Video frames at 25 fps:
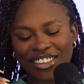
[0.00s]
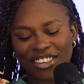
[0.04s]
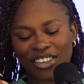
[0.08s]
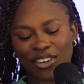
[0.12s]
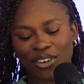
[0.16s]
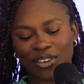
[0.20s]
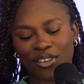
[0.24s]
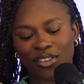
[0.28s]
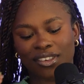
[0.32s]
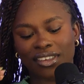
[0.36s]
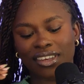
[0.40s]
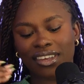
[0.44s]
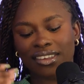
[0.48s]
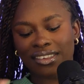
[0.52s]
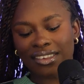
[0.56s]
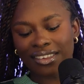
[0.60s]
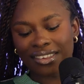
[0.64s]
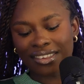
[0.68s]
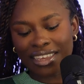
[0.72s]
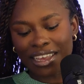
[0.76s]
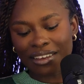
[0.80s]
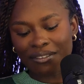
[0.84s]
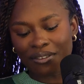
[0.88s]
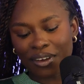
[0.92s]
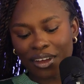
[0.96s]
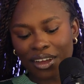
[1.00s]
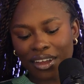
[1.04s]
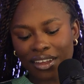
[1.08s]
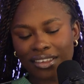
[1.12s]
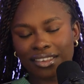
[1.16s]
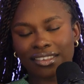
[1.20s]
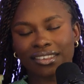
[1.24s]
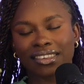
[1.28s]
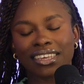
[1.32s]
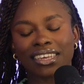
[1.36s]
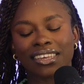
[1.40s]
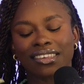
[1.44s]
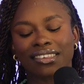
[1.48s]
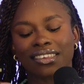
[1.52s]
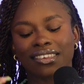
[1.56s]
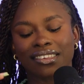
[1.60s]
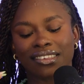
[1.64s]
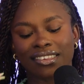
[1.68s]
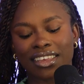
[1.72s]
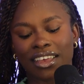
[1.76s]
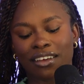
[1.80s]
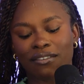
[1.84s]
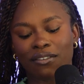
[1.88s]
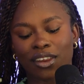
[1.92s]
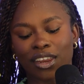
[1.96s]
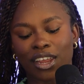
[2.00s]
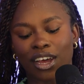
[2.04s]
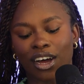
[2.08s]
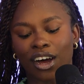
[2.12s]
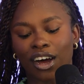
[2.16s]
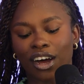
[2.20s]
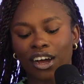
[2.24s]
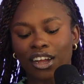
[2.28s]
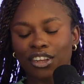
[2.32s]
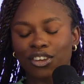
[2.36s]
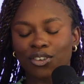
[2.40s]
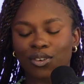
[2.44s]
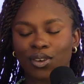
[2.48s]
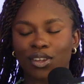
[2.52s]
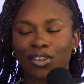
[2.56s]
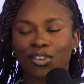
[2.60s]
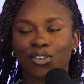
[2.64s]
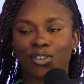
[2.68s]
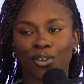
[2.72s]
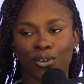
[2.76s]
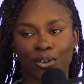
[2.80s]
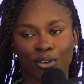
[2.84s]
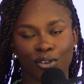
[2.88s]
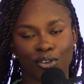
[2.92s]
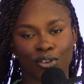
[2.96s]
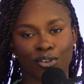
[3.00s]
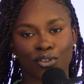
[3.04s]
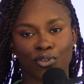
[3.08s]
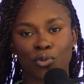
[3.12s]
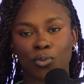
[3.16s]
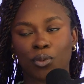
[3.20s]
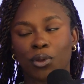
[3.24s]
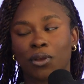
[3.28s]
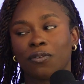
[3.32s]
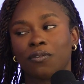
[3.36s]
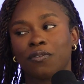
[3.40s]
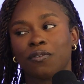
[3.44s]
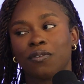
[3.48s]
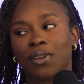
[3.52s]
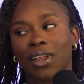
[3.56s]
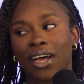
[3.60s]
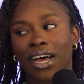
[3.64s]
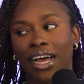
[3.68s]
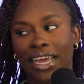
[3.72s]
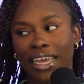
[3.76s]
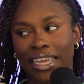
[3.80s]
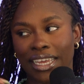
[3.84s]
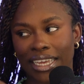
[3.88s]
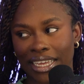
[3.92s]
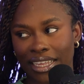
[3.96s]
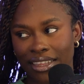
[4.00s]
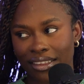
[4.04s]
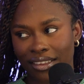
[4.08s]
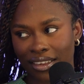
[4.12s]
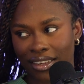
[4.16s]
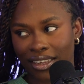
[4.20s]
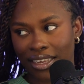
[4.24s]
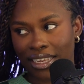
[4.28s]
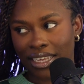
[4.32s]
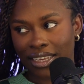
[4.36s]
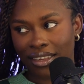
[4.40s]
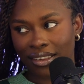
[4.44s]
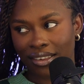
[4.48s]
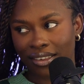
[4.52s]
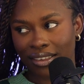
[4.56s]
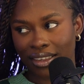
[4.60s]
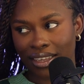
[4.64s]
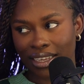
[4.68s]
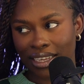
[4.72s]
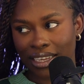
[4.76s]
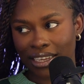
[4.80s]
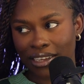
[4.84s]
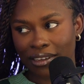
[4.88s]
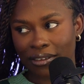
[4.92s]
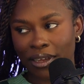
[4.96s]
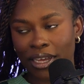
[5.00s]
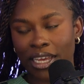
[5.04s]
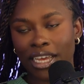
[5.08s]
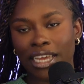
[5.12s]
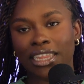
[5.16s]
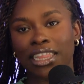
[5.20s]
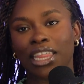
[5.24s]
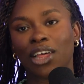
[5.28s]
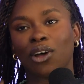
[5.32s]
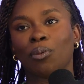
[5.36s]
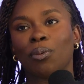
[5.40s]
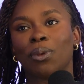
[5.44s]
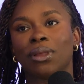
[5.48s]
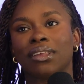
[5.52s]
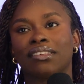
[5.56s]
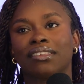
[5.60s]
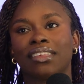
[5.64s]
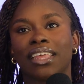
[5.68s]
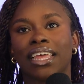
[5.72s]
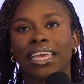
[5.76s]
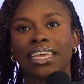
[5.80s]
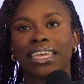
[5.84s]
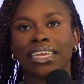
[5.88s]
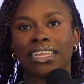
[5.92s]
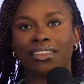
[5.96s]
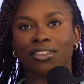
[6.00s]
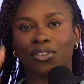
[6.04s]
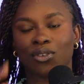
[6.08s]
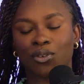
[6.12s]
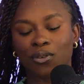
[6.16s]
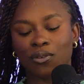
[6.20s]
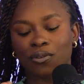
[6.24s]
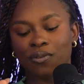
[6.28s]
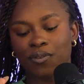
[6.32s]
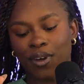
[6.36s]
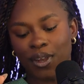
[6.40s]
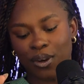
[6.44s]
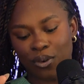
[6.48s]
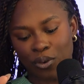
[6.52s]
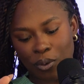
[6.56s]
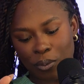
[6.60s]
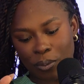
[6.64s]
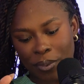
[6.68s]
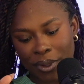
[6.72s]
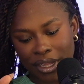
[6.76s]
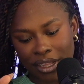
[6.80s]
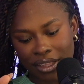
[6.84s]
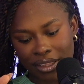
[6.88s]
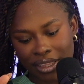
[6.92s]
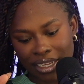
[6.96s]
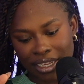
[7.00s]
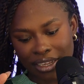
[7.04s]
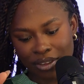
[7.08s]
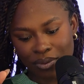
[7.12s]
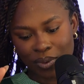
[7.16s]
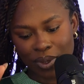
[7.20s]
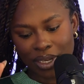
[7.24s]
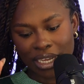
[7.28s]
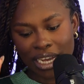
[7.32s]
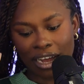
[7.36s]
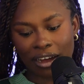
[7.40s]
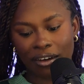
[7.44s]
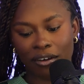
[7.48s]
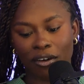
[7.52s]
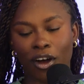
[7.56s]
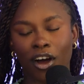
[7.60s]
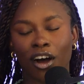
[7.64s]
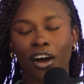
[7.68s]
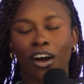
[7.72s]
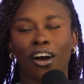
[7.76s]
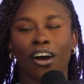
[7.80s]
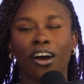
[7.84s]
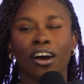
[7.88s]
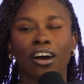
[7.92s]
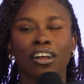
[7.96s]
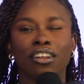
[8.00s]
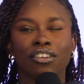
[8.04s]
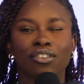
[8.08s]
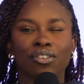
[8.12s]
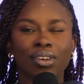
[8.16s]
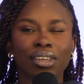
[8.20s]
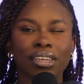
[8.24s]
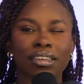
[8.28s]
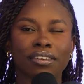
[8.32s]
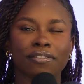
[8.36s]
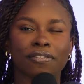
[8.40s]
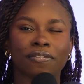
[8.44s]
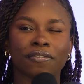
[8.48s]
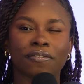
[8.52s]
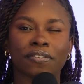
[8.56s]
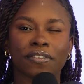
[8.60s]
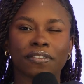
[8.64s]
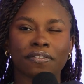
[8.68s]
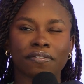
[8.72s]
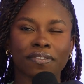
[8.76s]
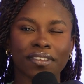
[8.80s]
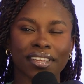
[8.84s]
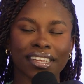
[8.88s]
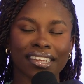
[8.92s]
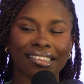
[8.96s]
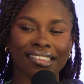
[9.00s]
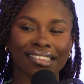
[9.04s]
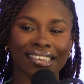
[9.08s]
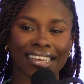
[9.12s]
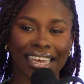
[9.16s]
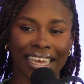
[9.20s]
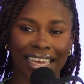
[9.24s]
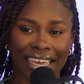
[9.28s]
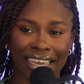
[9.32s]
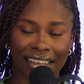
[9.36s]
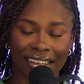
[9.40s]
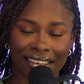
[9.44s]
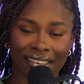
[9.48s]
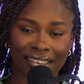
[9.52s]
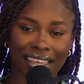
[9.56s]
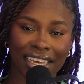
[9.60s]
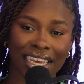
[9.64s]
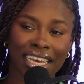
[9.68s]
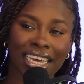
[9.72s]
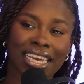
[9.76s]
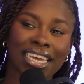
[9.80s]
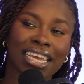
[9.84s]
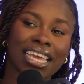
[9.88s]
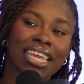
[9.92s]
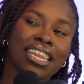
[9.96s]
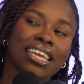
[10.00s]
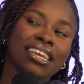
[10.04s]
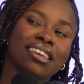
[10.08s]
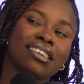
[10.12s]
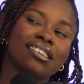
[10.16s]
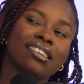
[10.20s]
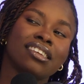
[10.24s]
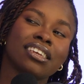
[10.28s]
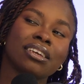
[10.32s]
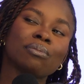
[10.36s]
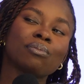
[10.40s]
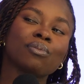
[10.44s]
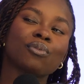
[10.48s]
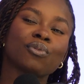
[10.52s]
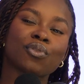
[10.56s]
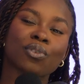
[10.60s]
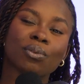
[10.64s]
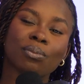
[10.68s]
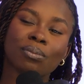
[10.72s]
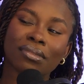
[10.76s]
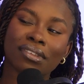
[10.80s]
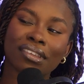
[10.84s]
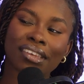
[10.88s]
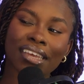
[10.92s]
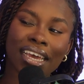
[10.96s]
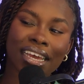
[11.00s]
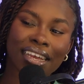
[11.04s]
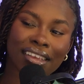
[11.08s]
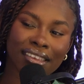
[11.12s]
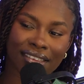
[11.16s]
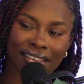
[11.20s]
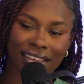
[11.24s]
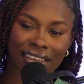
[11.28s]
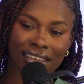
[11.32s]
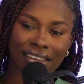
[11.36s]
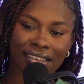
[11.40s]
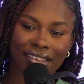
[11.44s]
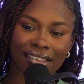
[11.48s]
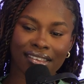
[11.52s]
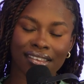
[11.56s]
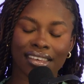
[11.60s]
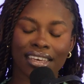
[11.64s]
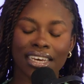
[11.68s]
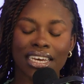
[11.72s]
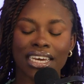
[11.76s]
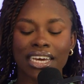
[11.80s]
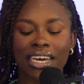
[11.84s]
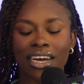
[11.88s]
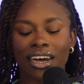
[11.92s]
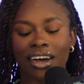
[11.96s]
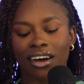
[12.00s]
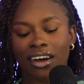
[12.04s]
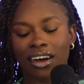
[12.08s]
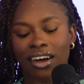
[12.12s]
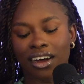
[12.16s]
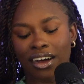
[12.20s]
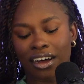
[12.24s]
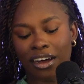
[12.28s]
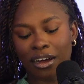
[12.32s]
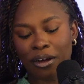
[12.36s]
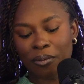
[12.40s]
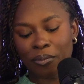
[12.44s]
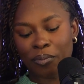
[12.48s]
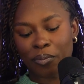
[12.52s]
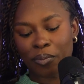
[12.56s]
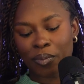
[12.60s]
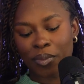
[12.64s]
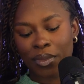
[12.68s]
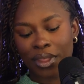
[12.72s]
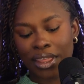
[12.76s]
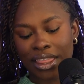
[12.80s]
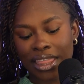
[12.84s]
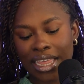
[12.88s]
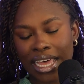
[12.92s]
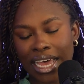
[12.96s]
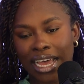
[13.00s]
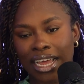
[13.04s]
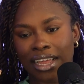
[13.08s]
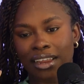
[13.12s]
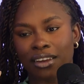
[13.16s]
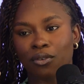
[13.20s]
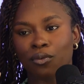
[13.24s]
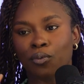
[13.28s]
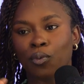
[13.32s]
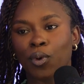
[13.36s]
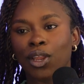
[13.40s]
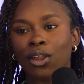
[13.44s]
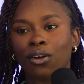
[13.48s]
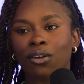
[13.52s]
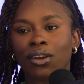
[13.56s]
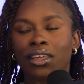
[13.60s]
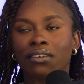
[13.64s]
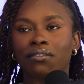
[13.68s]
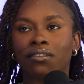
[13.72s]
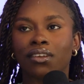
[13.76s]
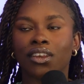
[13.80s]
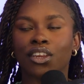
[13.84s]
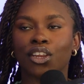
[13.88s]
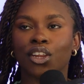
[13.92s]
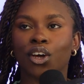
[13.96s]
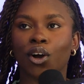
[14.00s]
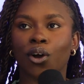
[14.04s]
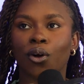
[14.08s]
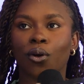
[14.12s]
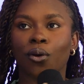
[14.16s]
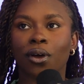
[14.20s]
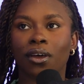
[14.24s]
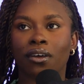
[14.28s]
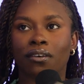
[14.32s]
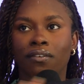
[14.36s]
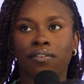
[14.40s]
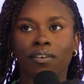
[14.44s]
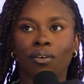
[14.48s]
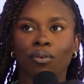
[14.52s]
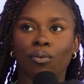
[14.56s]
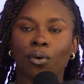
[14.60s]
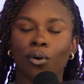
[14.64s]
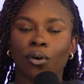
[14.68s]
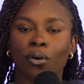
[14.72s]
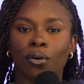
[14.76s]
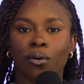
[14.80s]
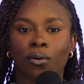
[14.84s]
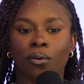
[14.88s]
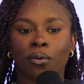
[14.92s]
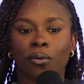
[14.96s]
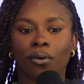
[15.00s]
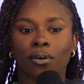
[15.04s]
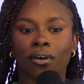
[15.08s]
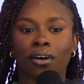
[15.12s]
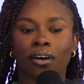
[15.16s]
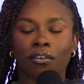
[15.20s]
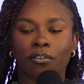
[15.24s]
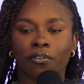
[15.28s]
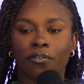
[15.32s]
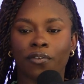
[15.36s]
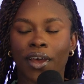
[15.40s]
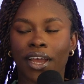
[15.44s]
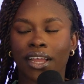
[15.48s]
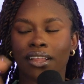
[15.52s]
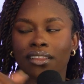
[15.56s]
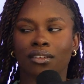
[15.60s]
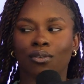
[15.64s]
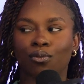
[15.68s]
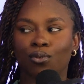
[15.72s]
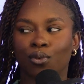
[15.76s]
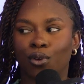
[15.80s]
So 6,700 soldiers will be flying into D.C. They'll be staying in 2 federal buildings. We got 150 tanks getting shipped from Texas that we don't even know if it will affect the